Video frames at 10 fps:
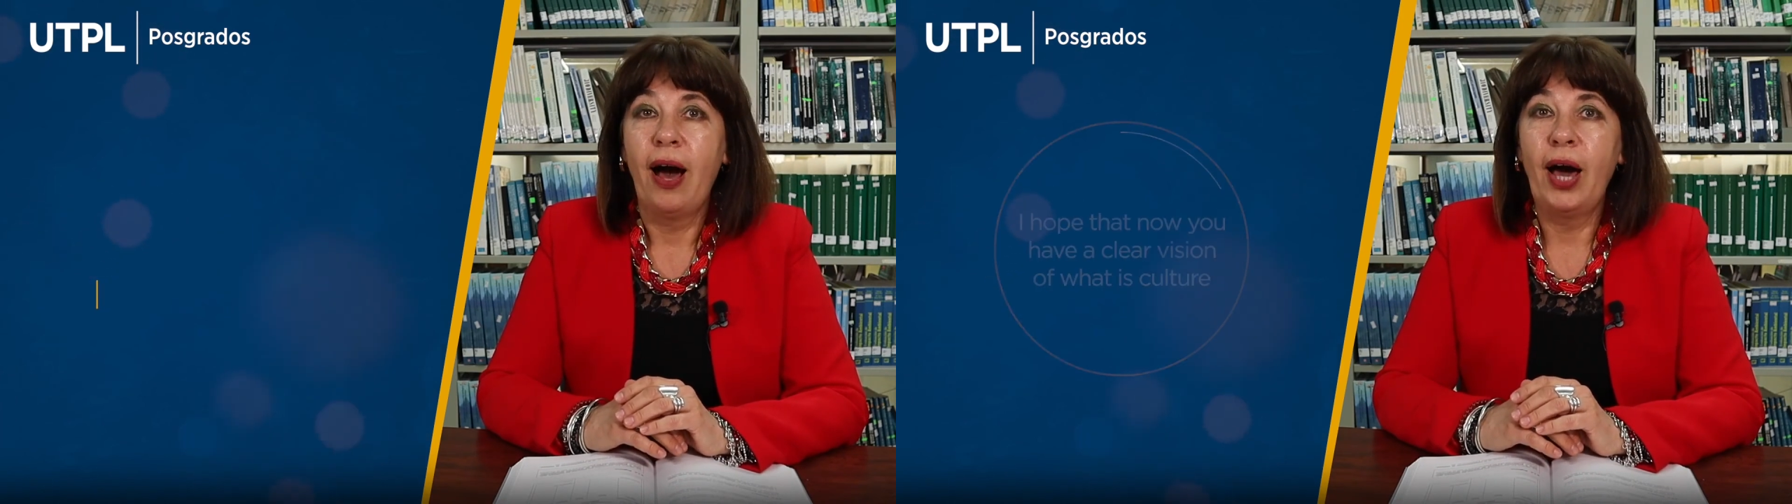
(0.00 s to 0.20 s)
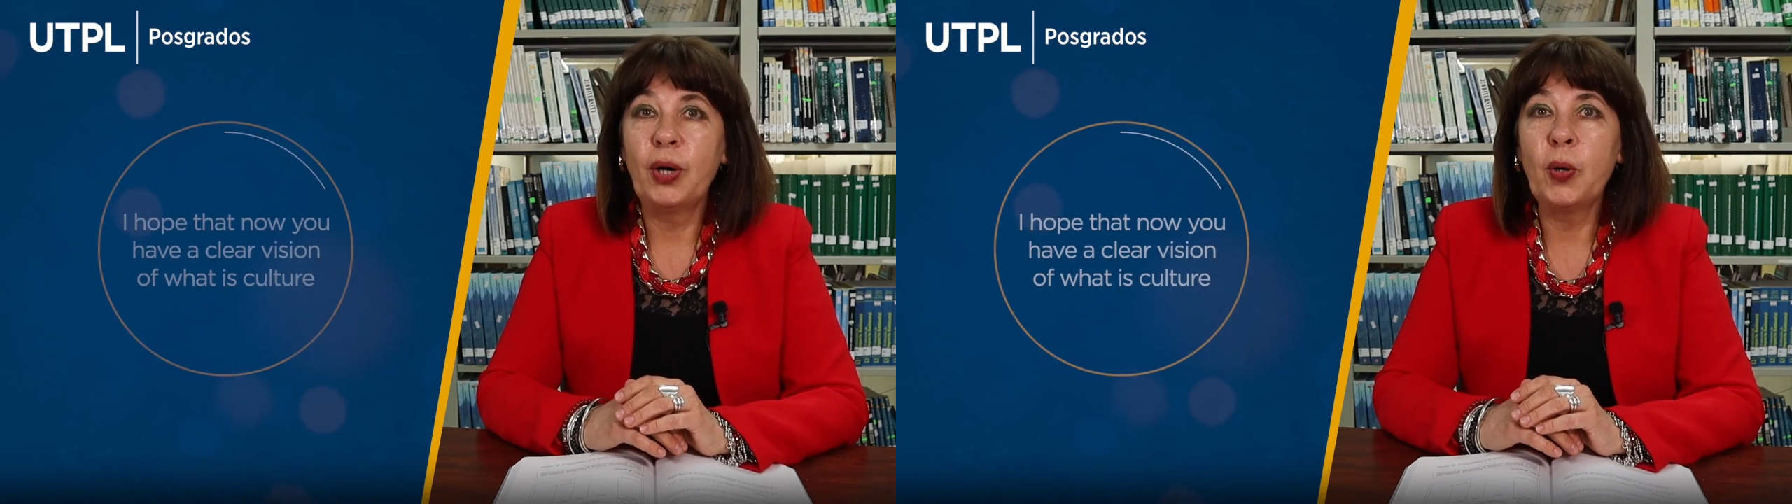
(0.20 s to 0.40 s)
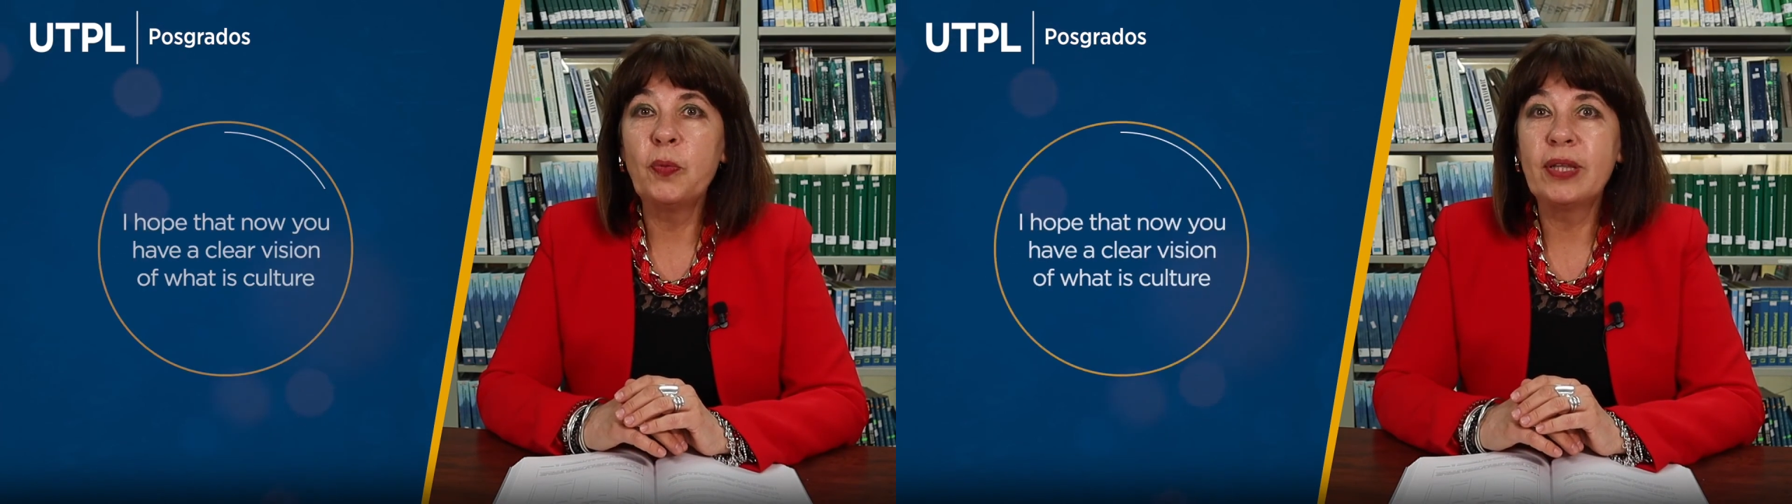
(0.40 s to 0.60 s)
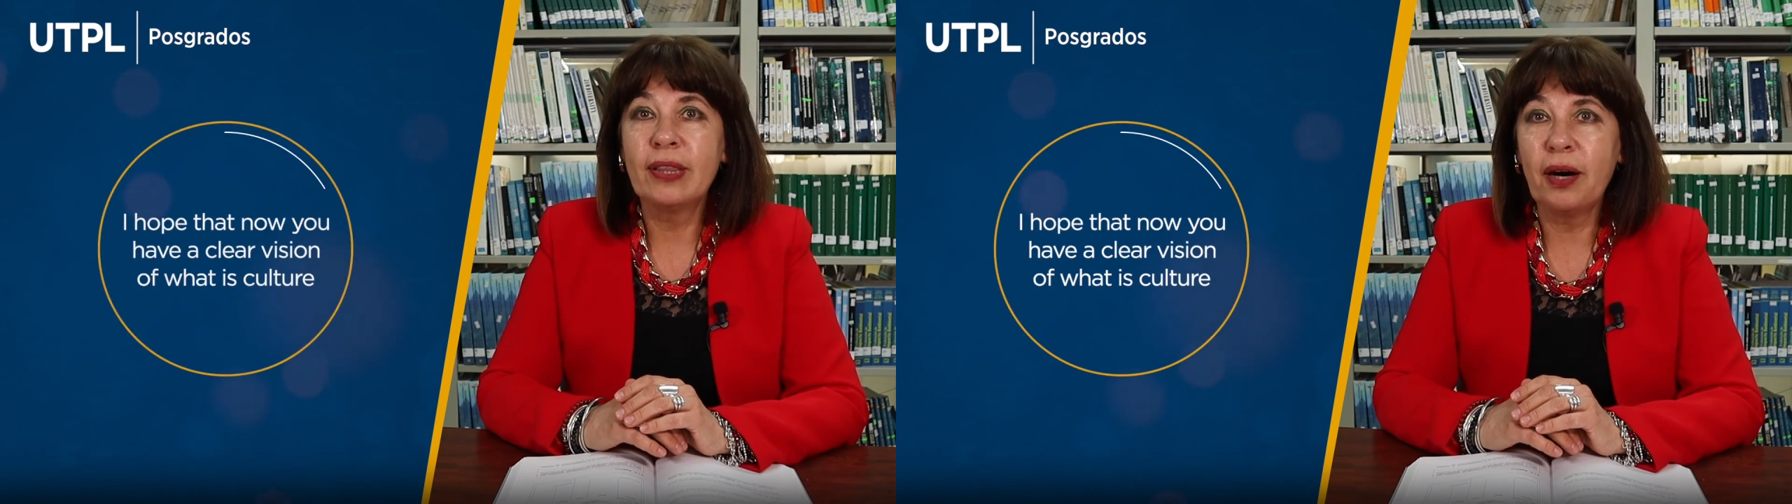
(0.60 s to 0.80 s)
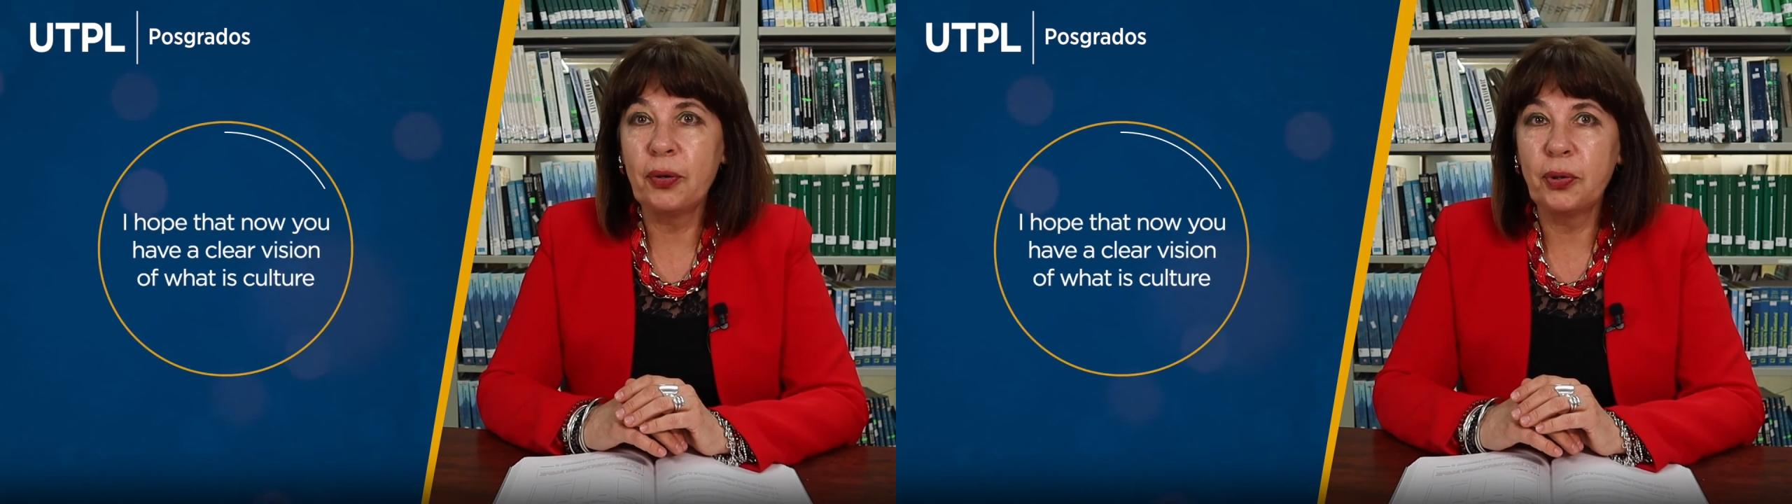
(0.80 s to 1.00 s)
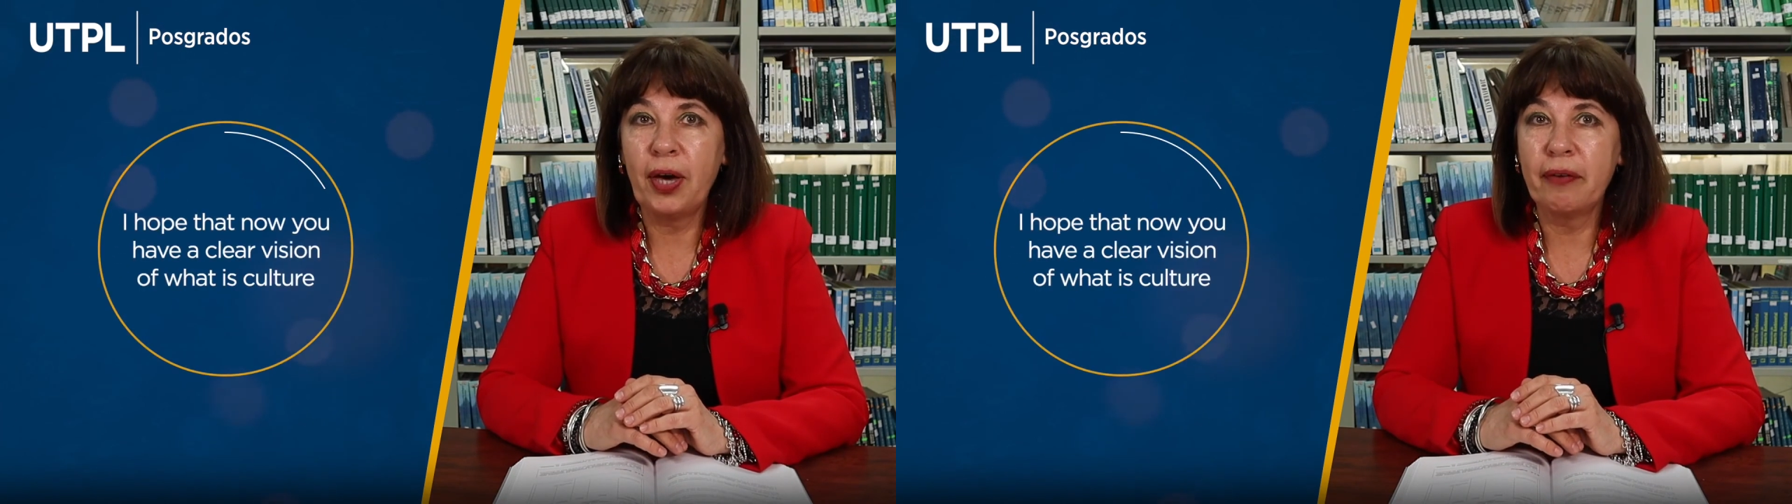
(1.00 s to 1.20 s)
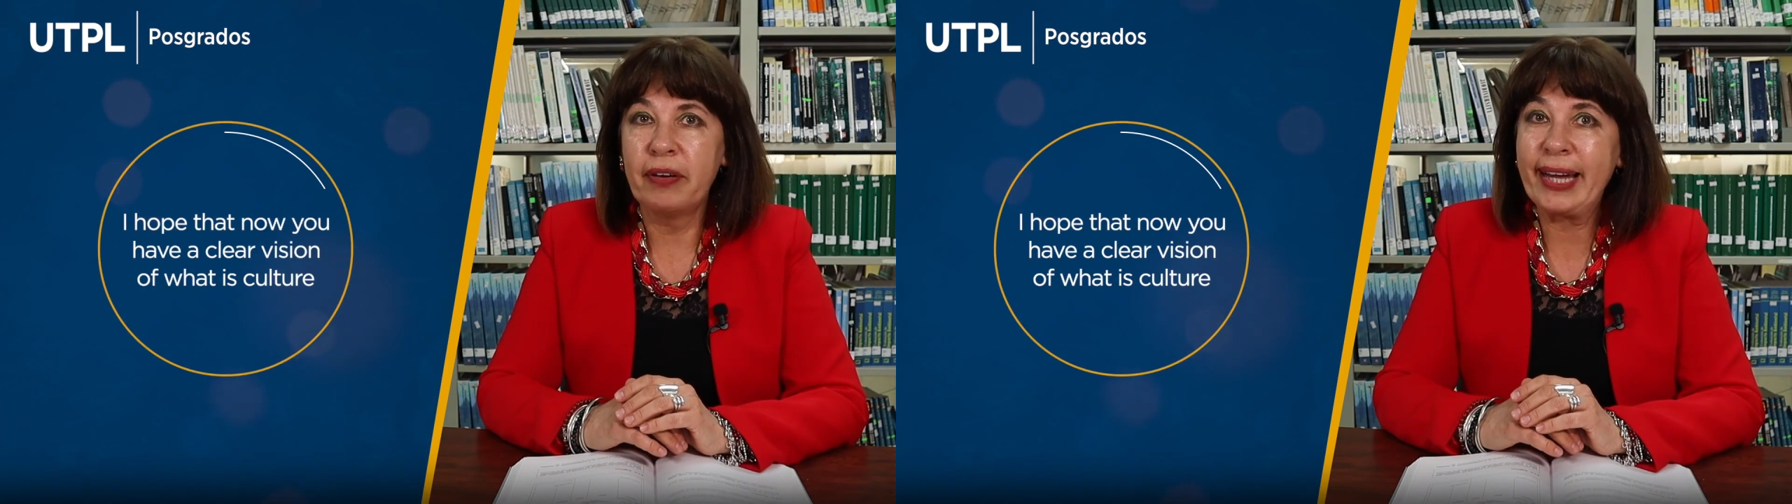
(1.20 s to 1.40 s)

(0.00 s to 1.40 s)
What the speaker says: I hope that now you have a